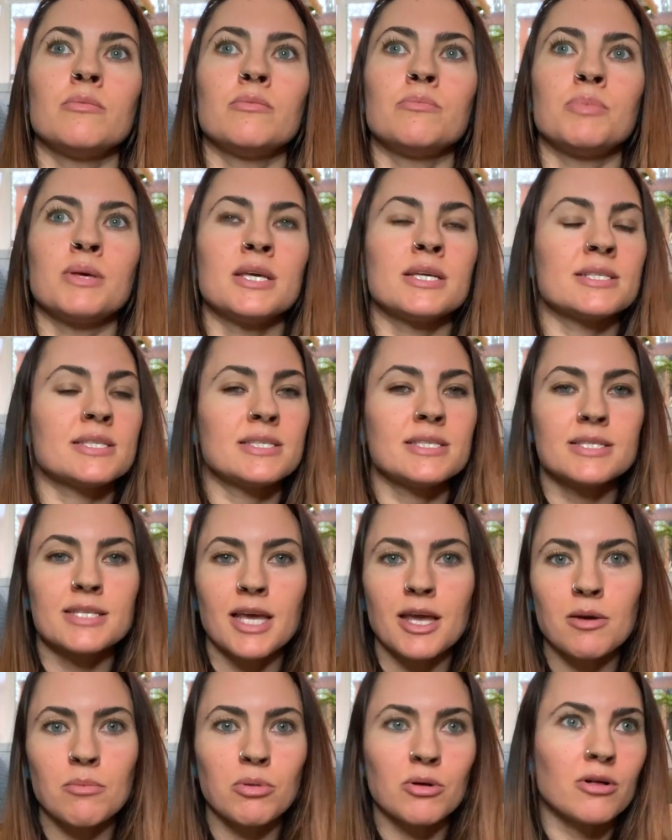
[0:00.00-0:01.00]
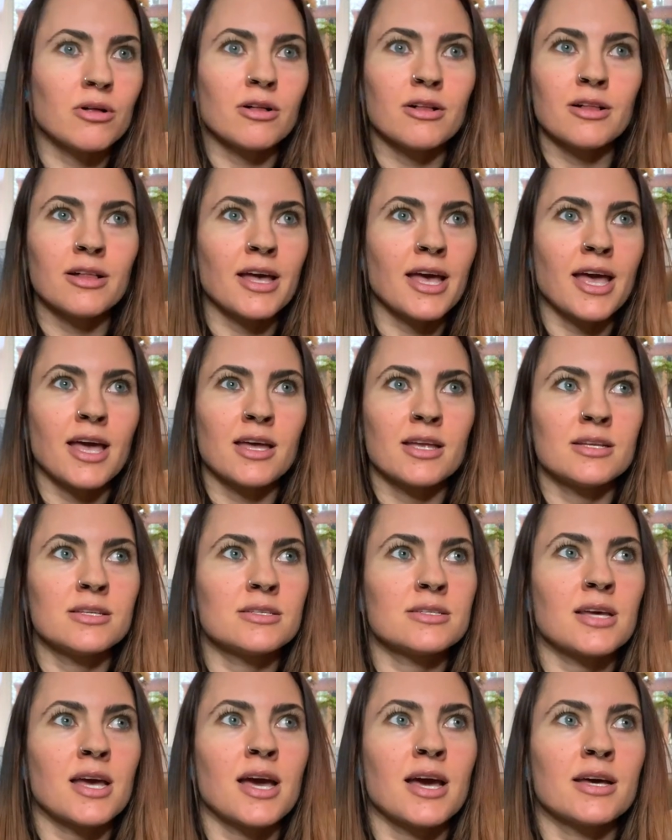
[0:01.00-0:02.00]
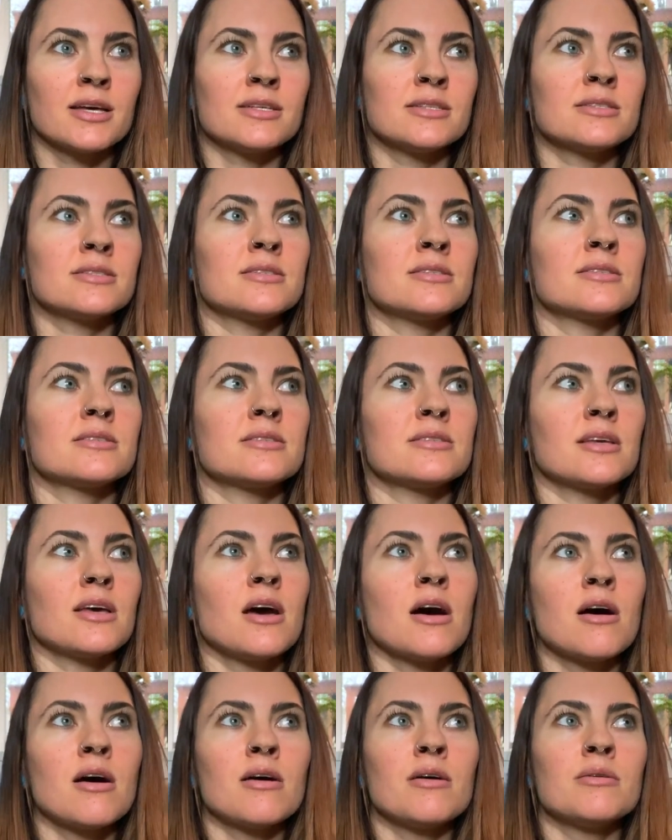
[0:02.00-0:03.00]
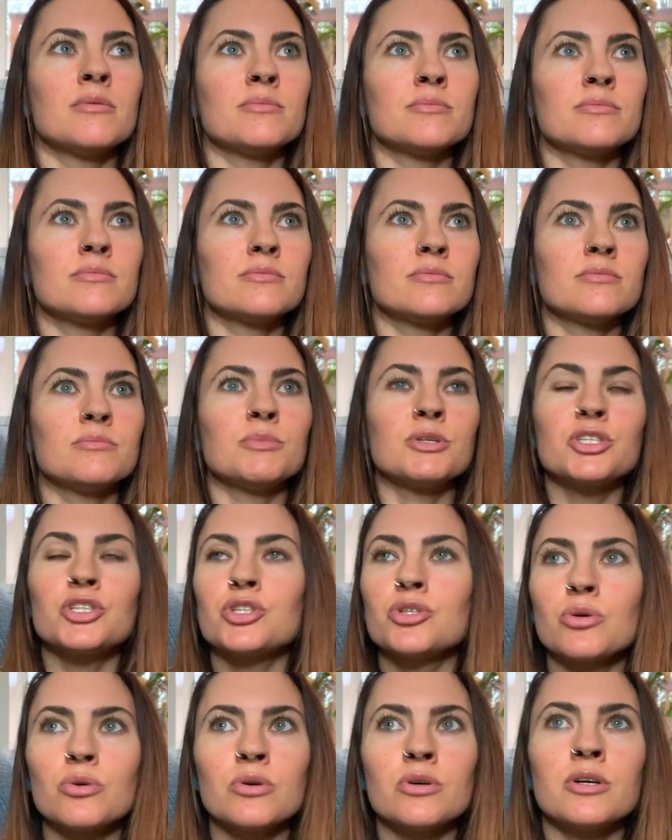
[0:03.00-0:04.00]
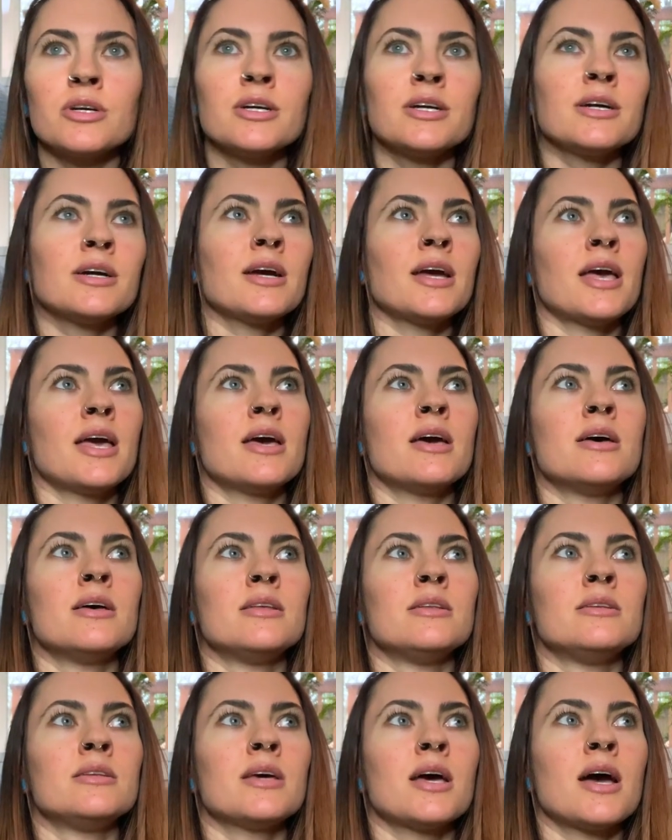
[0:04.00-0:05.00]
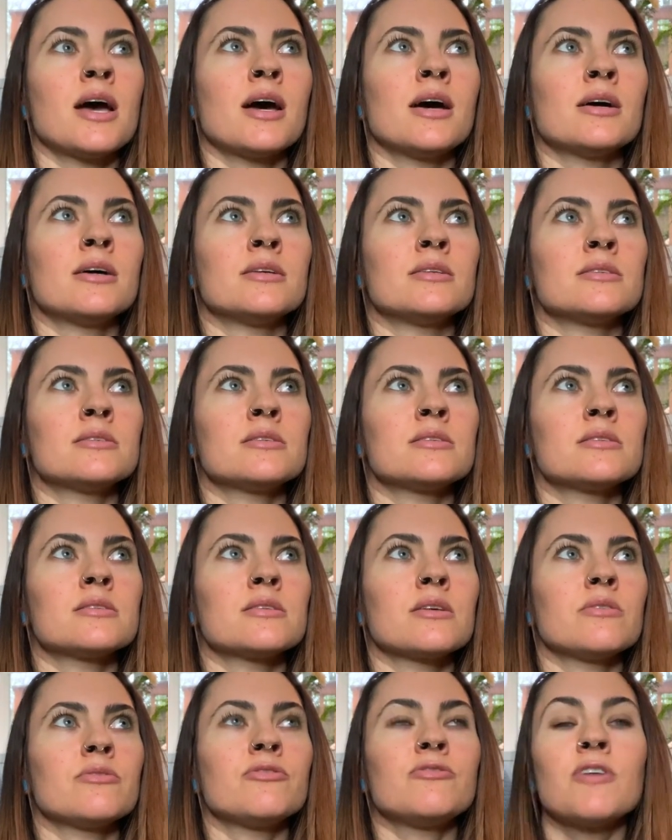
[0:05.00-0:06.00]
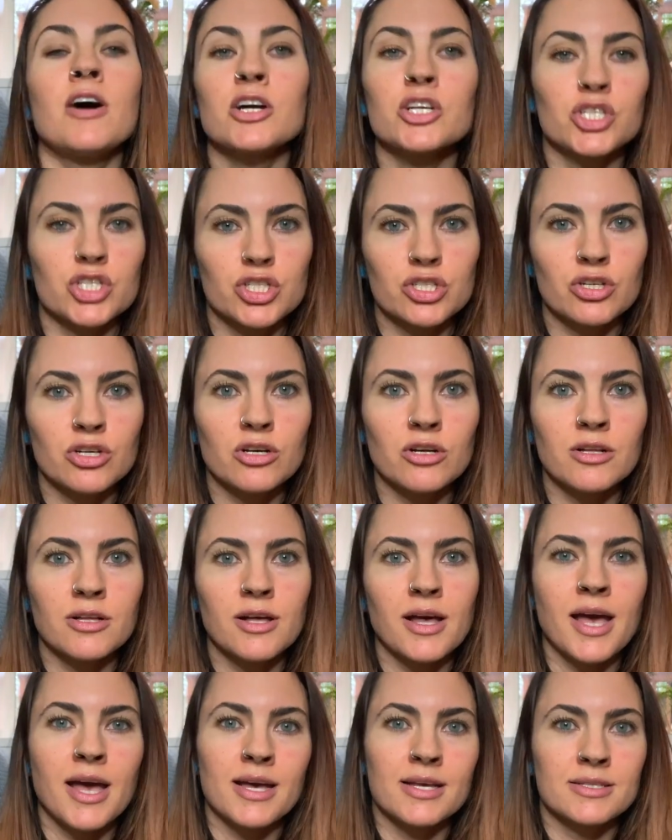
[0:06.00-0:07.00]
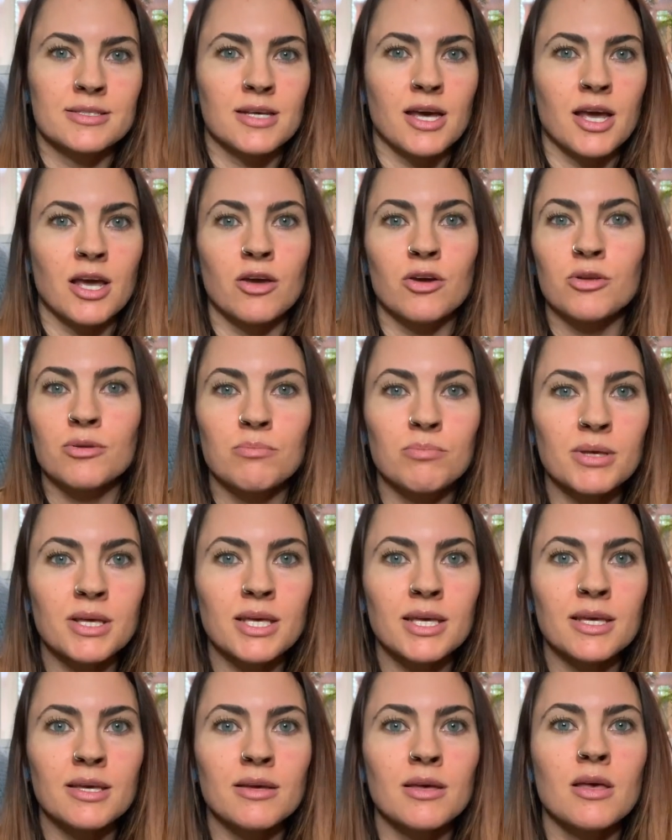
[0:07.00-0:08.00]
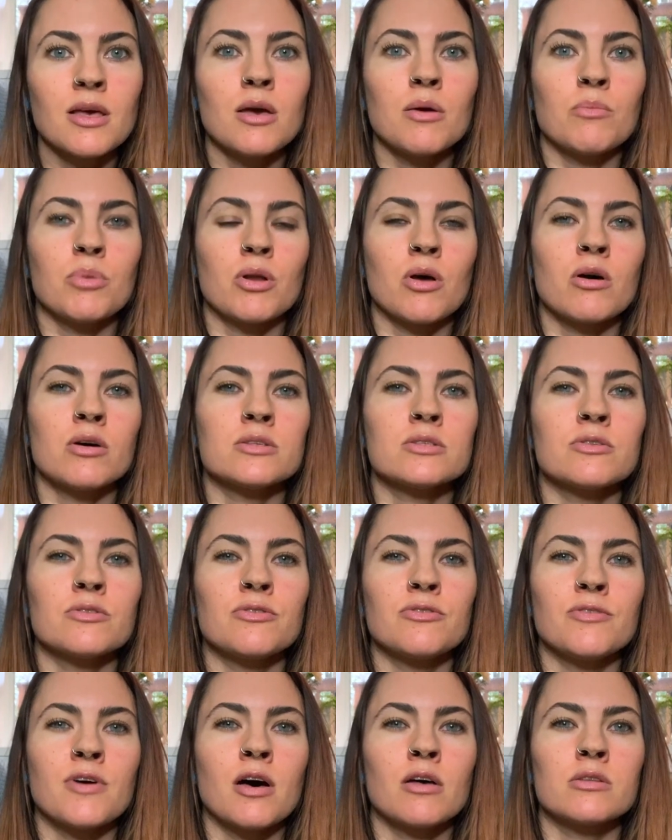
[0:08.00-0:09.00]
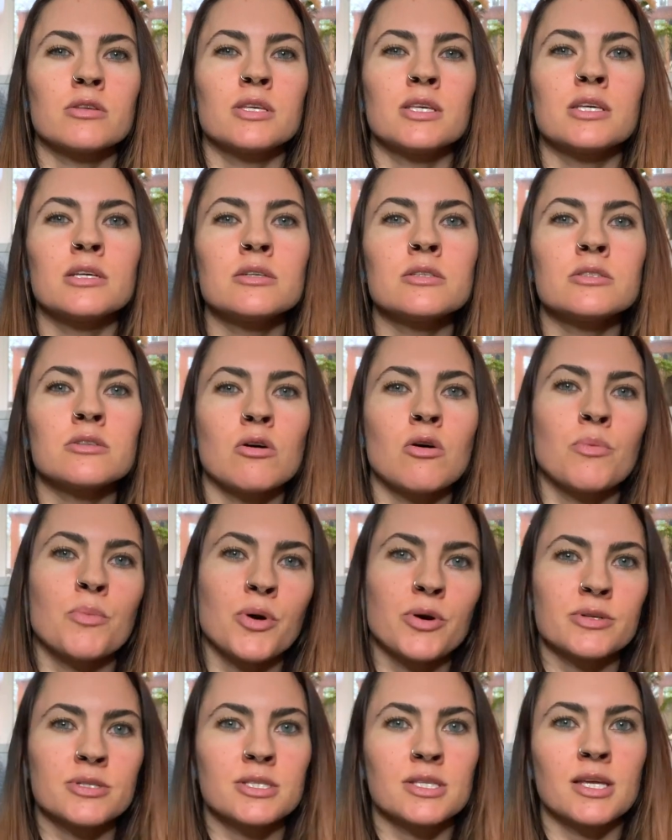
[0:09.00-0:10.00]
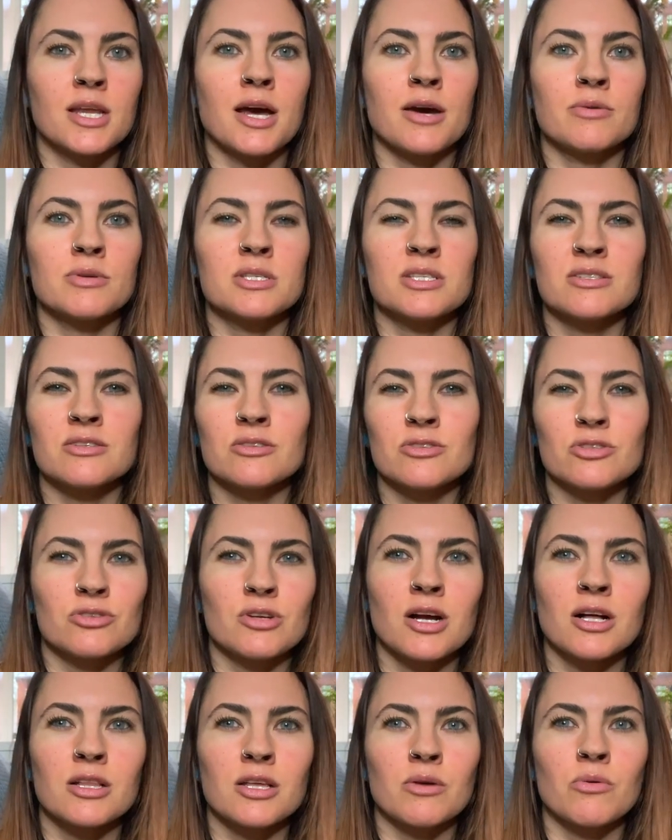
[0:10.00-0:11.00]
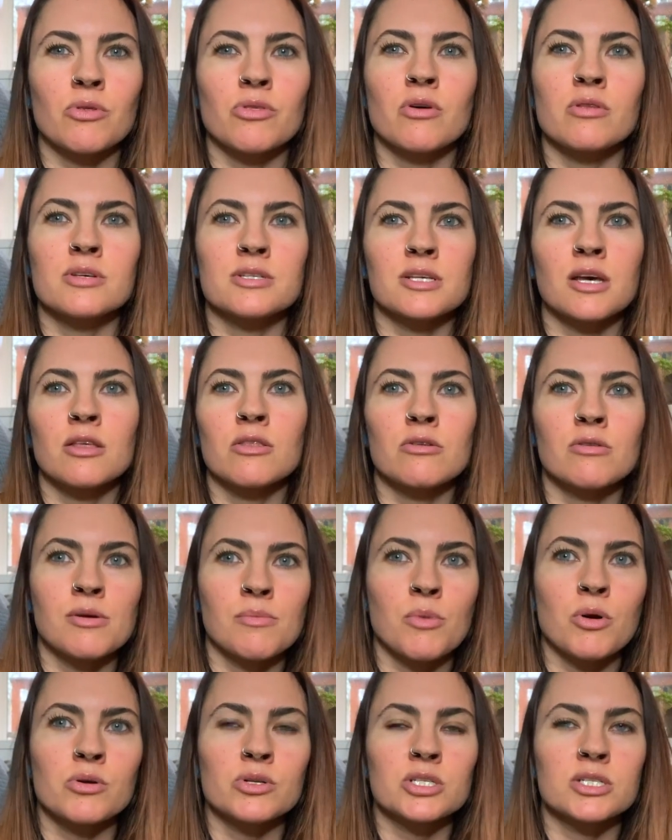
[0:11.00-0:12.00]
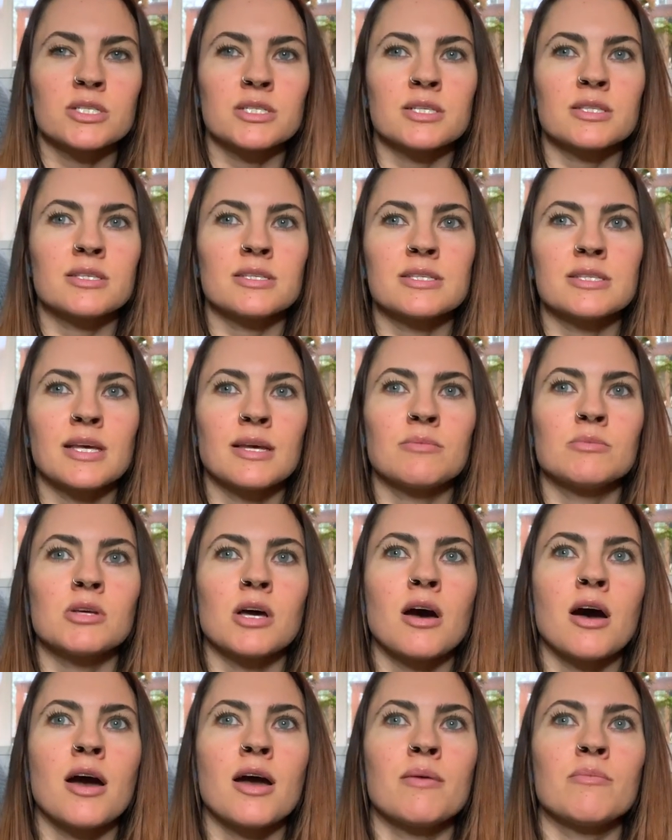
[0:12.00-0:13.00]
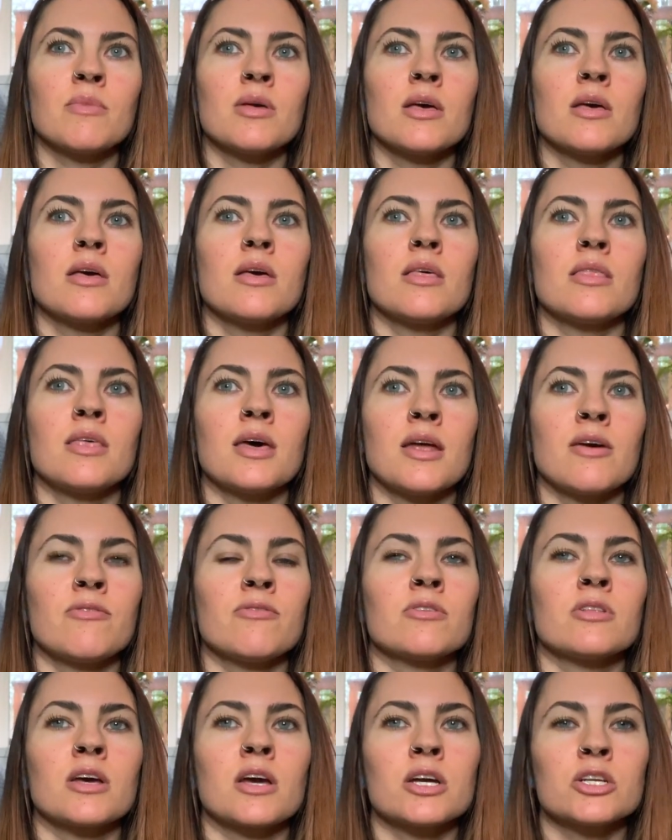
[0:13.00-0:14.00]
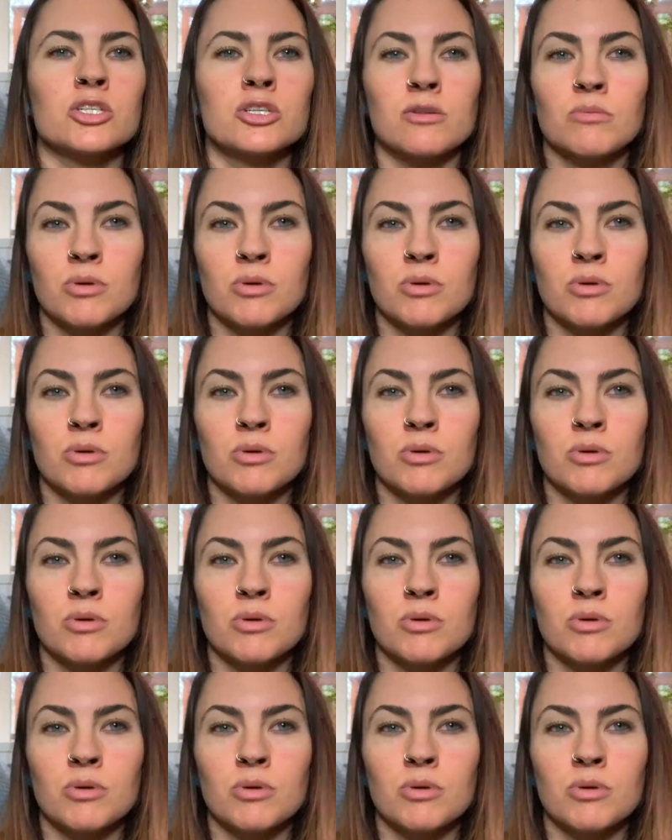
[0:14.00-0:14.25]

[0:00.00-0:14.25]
be as stable and as mature and as functional as I could be, but also felt guilt almost that I was still struggling with all these other emotions at the same time that I feel like I should have